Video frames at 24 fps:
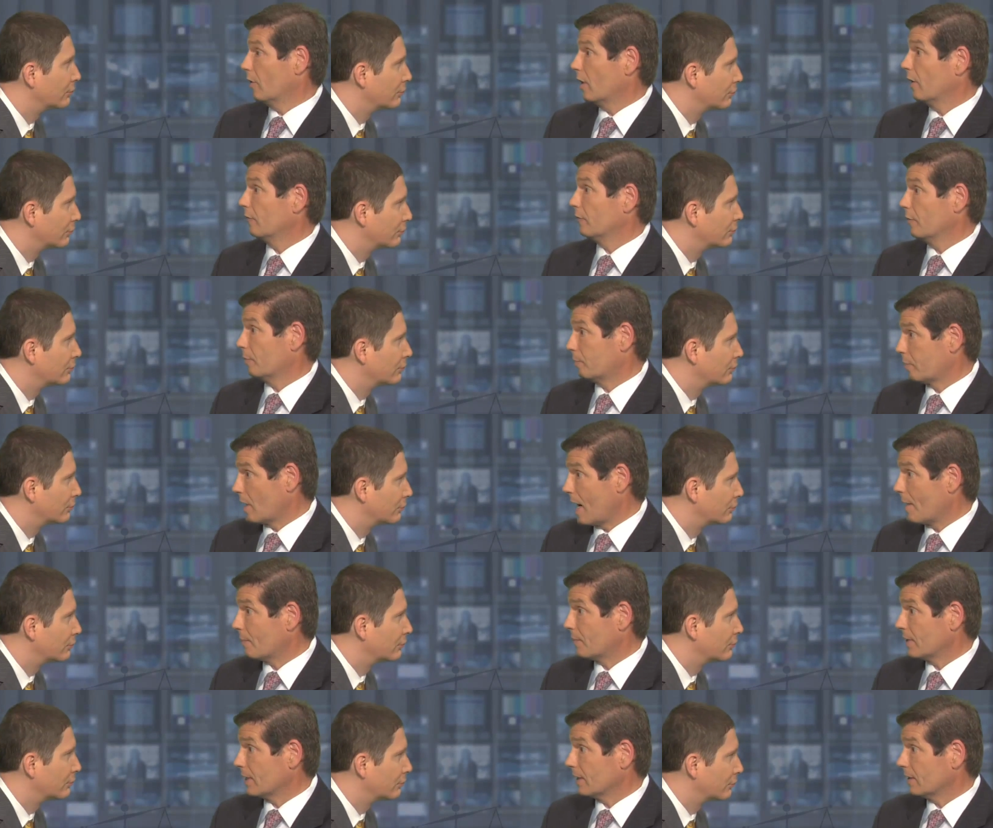Speaker 1: the
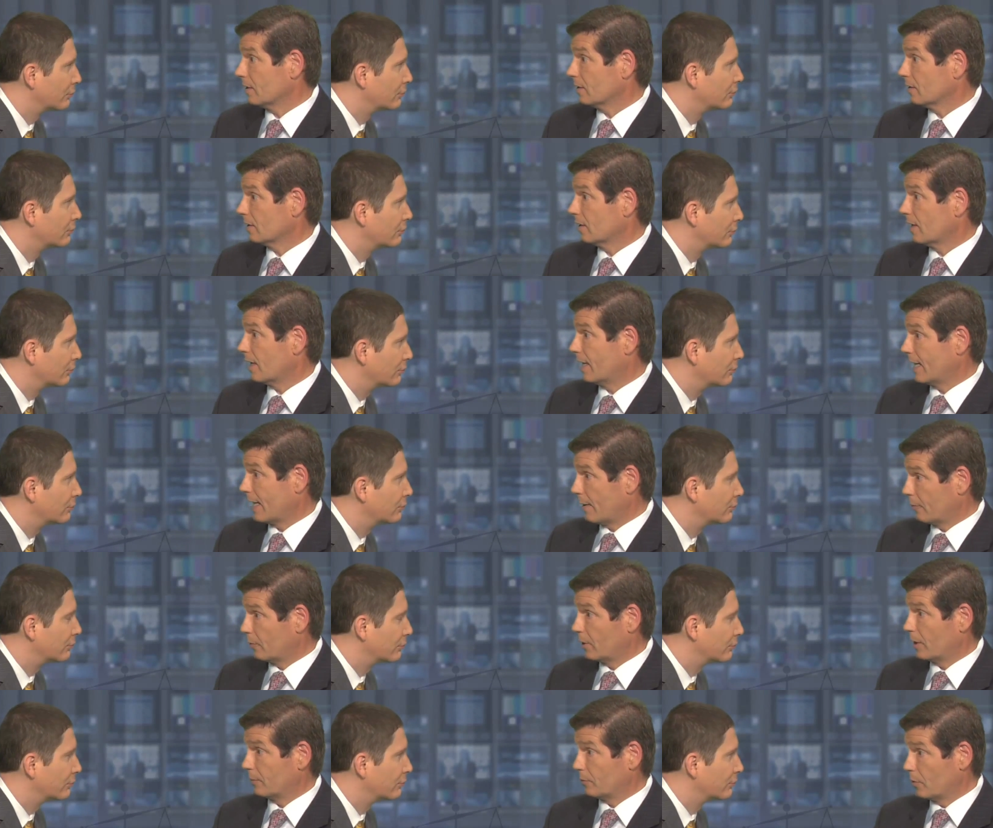property. And
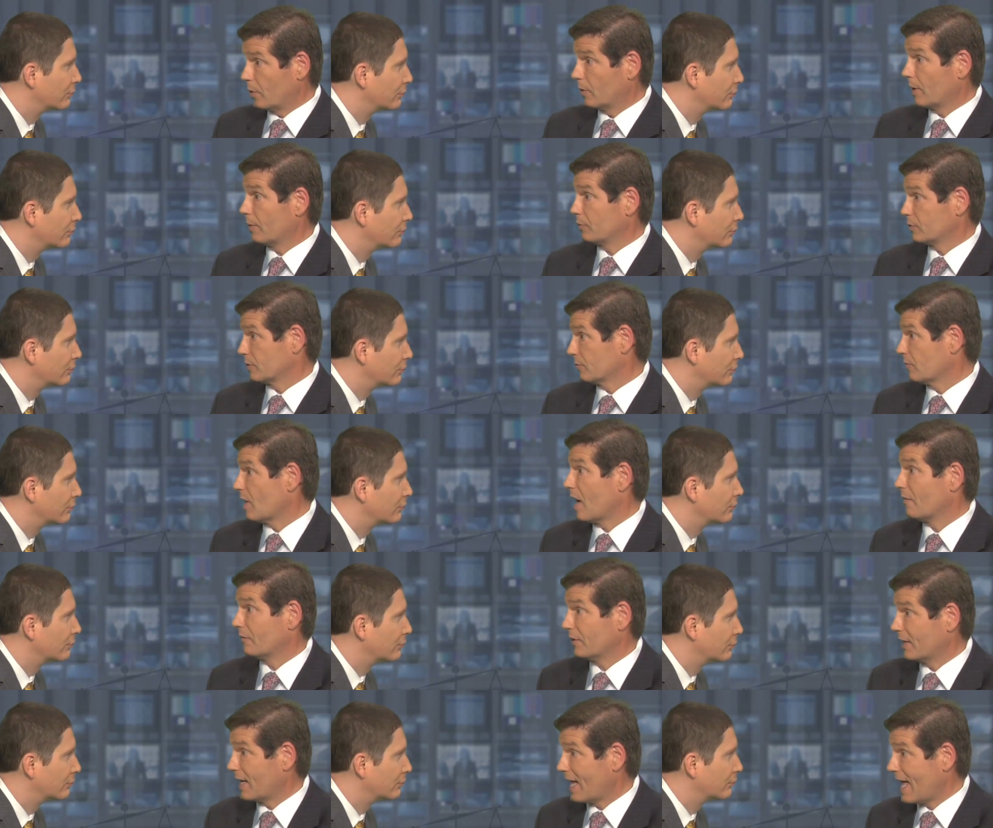I would let them know I was
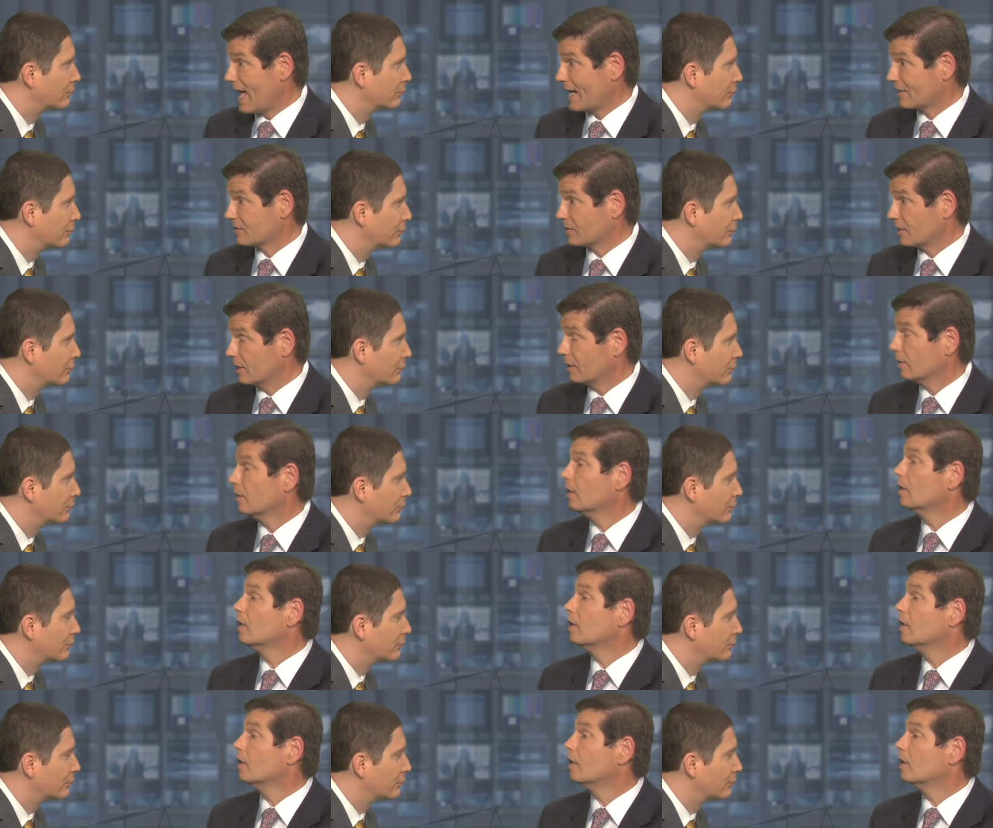involved in an accident,